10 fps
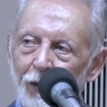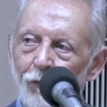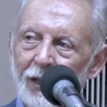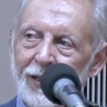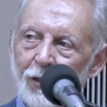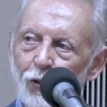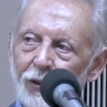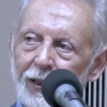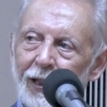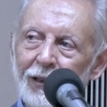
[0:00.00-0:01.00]
We are just
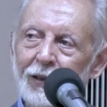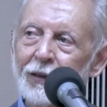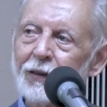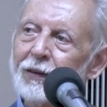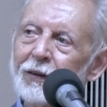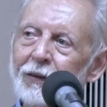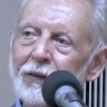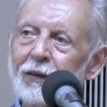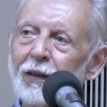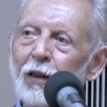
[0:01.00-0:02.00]
looking at
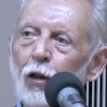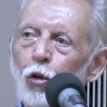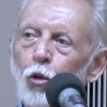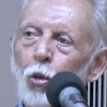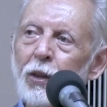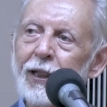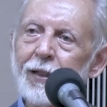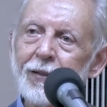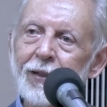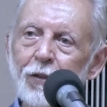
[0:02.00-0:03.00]
who
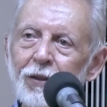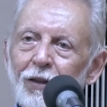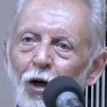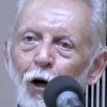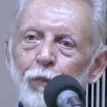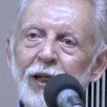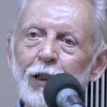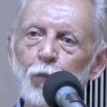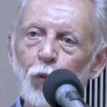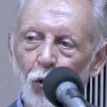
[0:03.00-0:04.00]
needs this
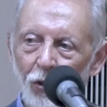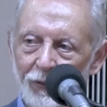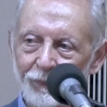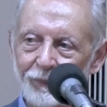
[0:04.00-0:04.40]
object more,